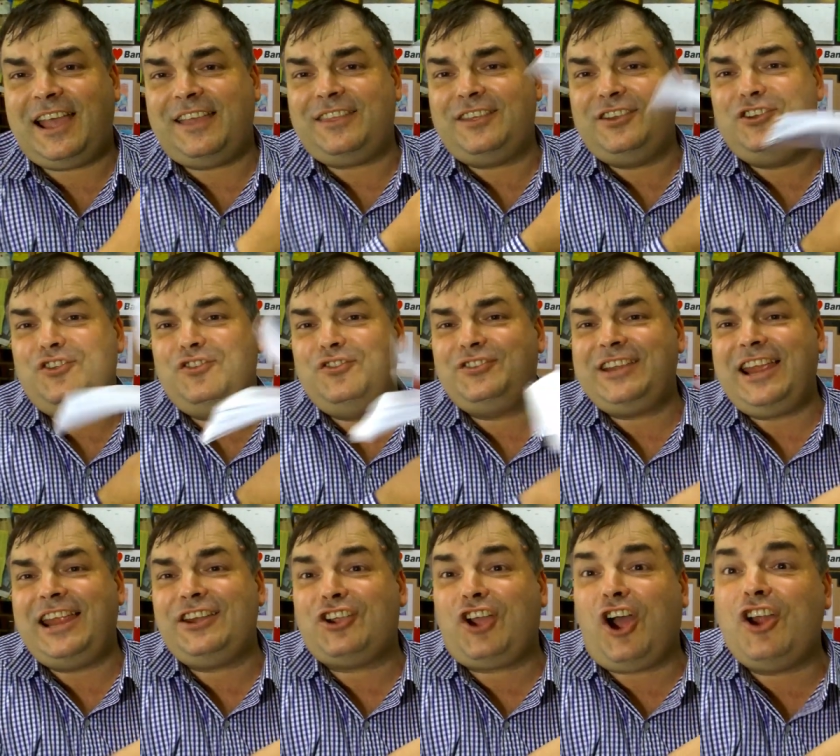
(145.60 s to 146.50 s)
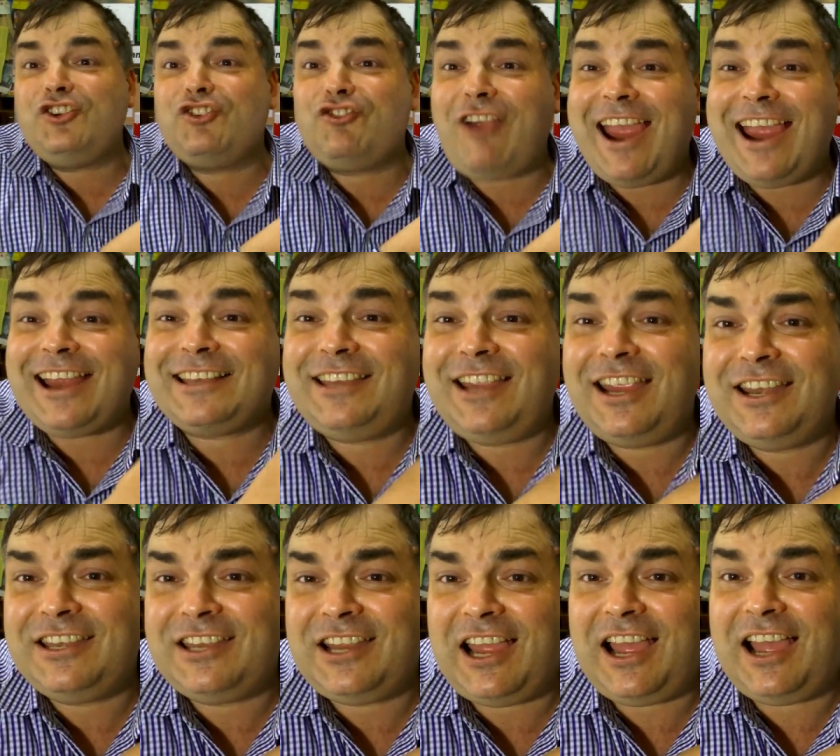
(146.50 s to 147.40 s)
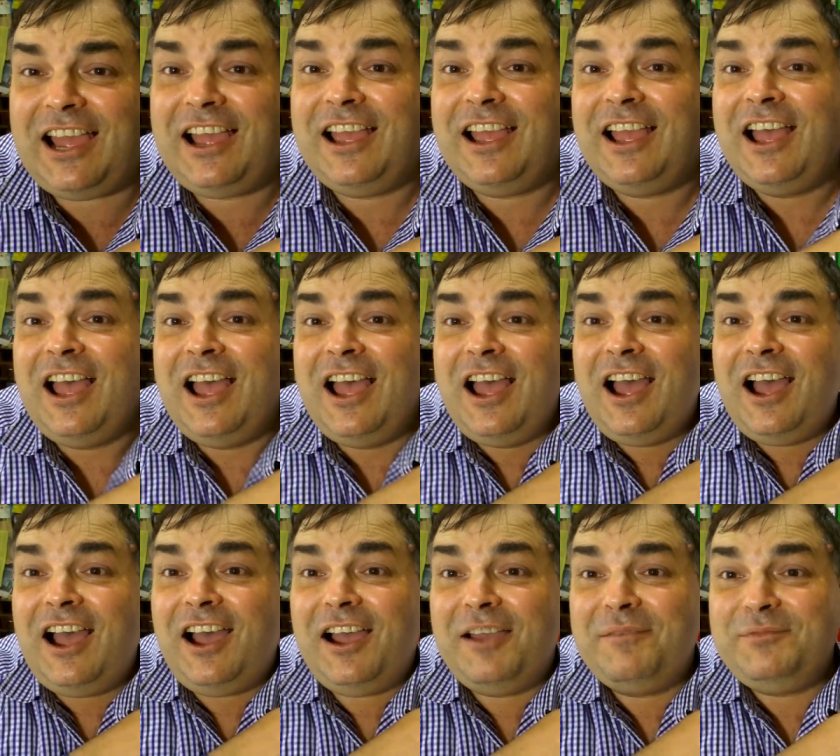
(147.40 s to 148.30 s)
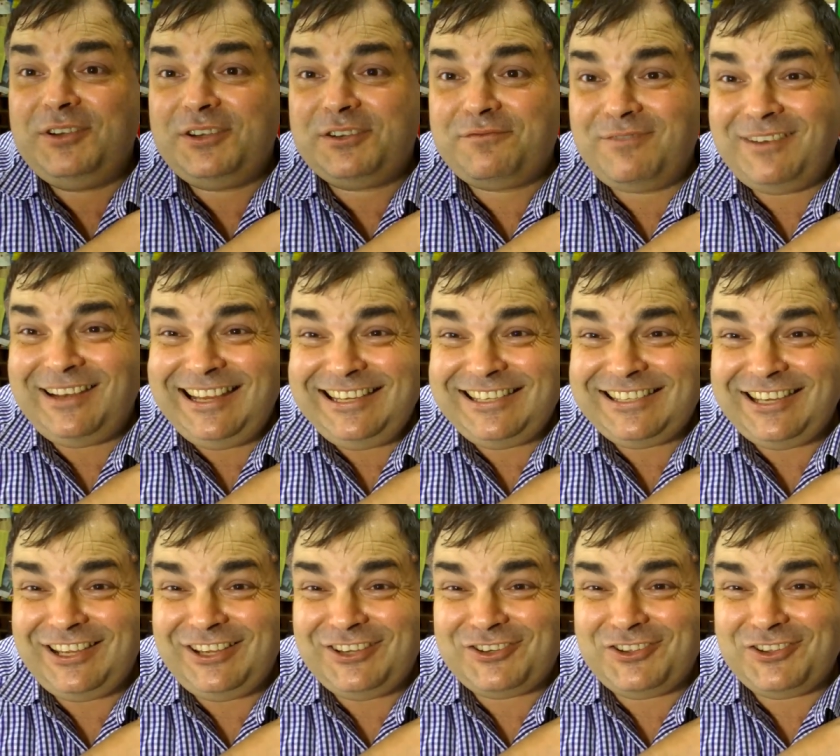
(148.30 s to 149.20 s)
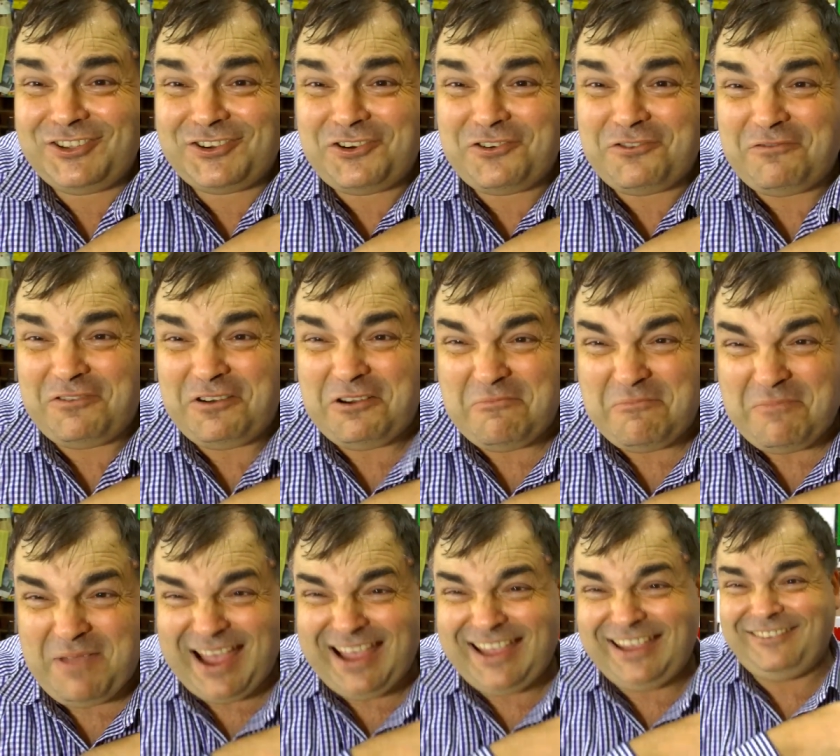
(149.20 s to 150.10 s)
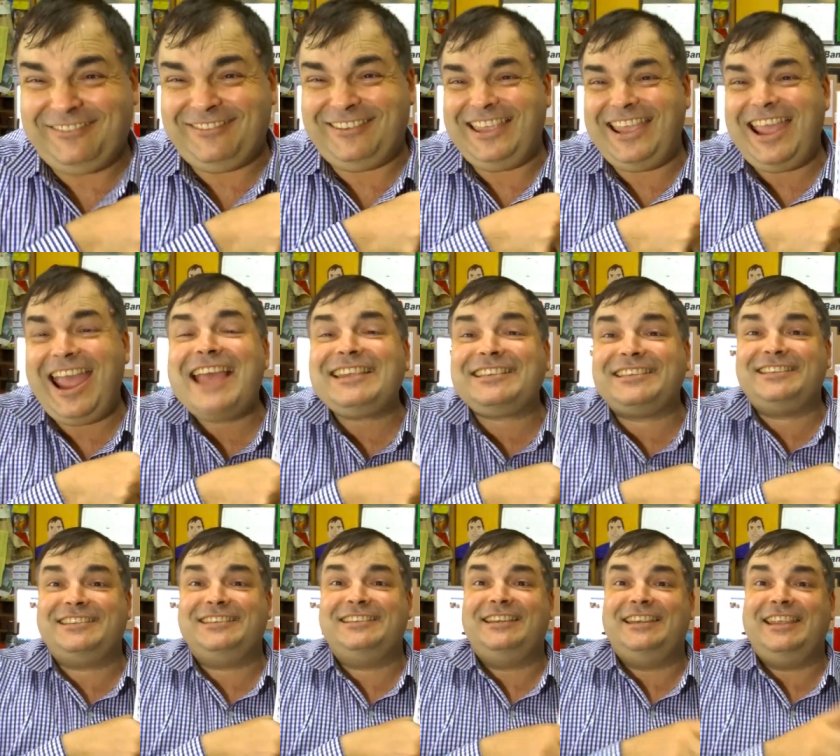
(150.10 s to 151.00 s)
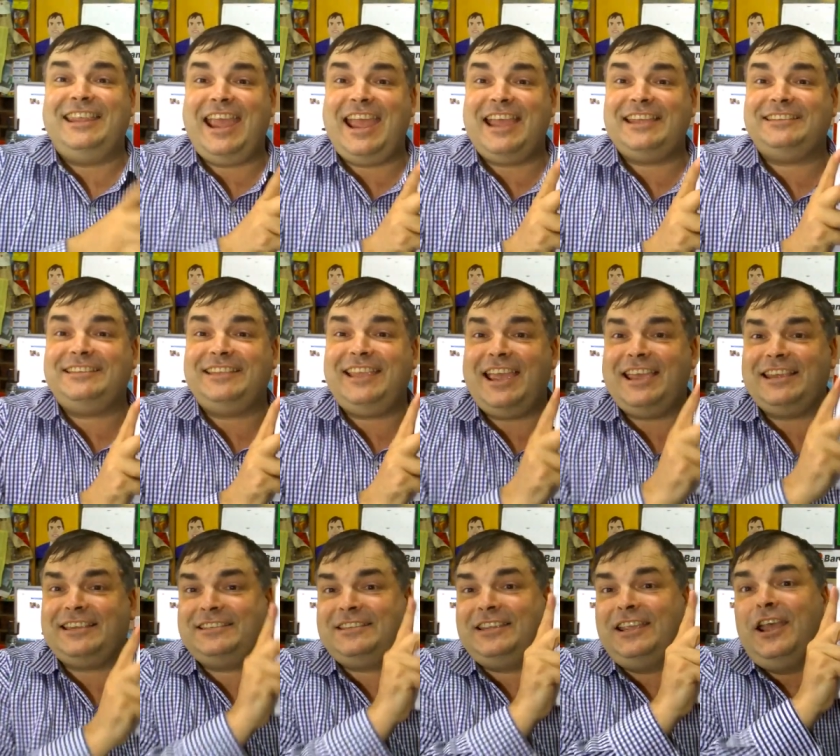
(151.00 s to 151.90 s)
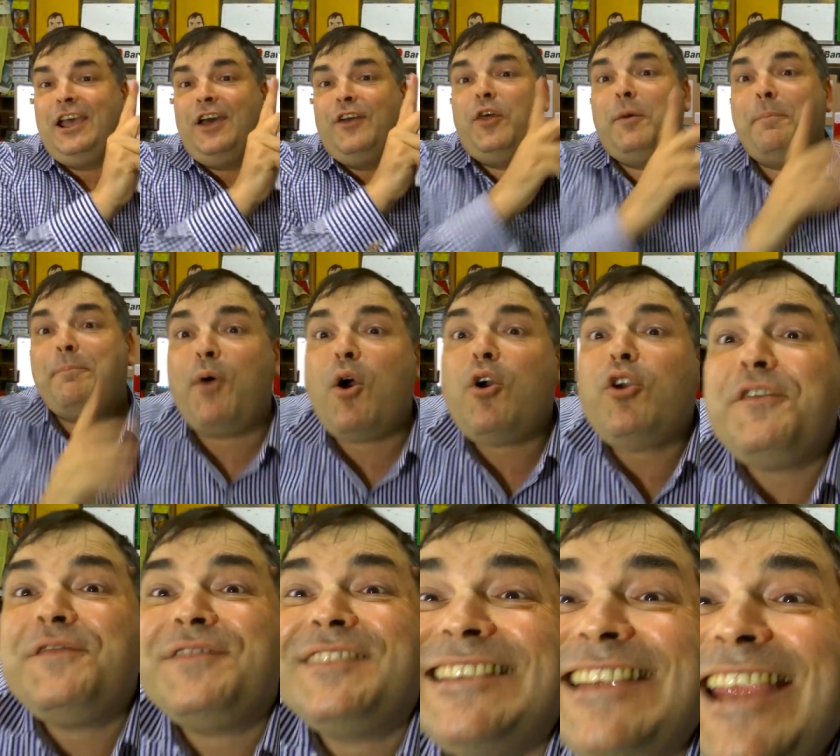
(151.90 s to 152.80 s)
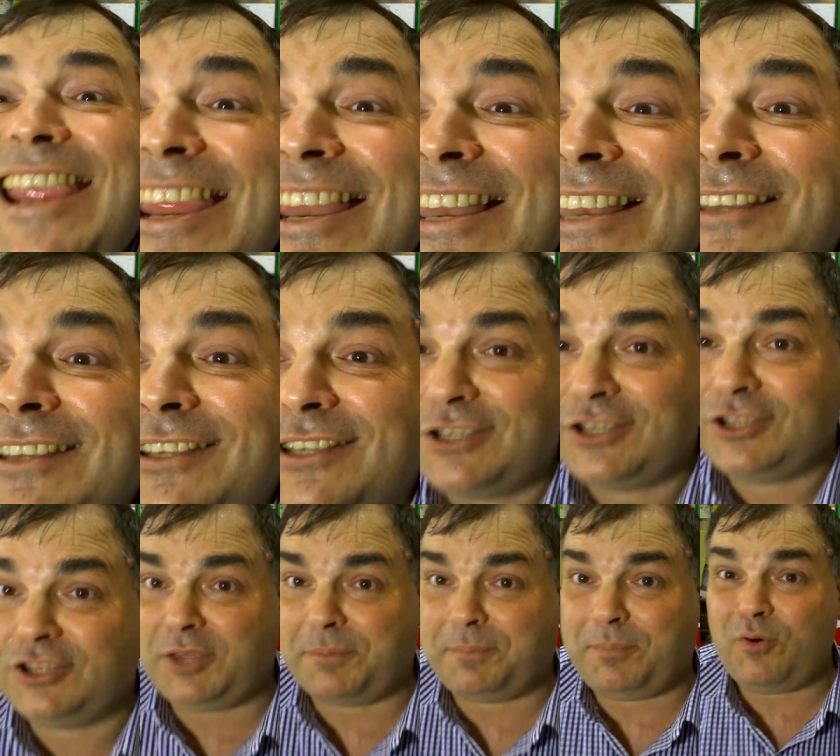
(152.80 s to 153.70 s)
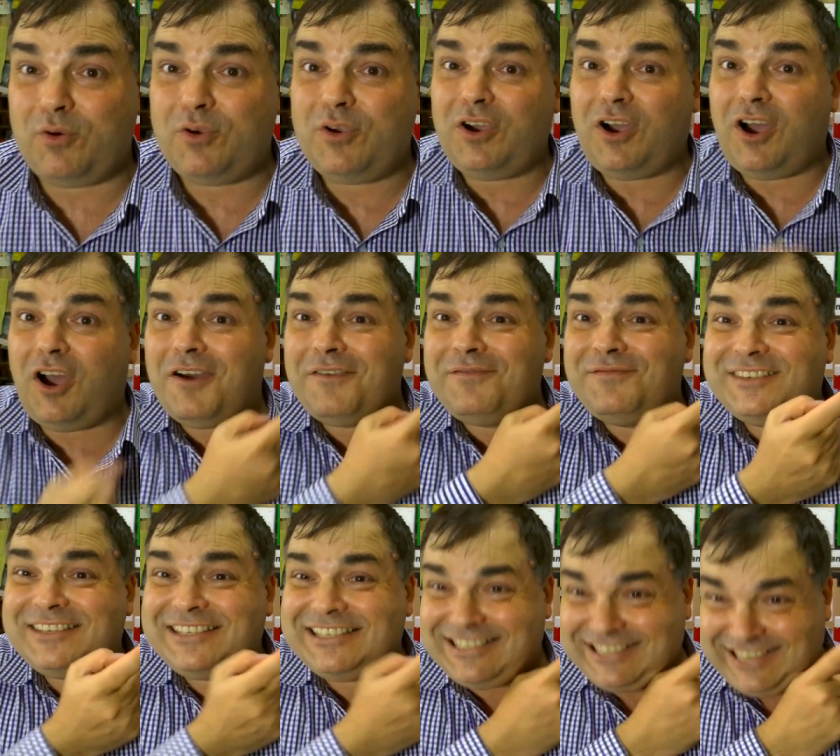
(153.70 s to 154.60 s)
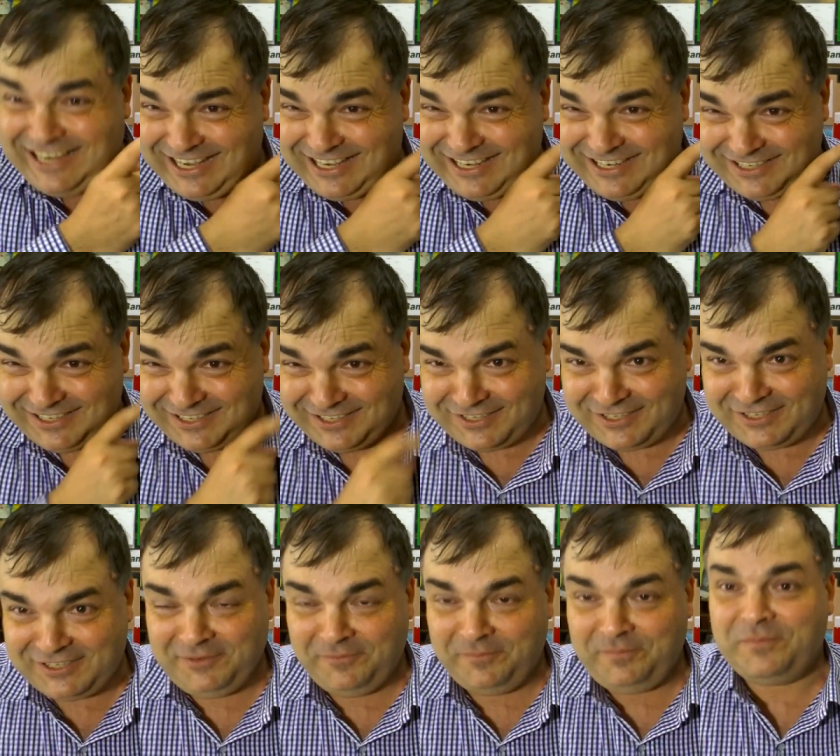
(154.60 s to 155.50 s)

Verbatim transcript: new gen contract, and I'm just releasing it to the Courier Mail. Yes. The Book of Sins. The Book of Sins.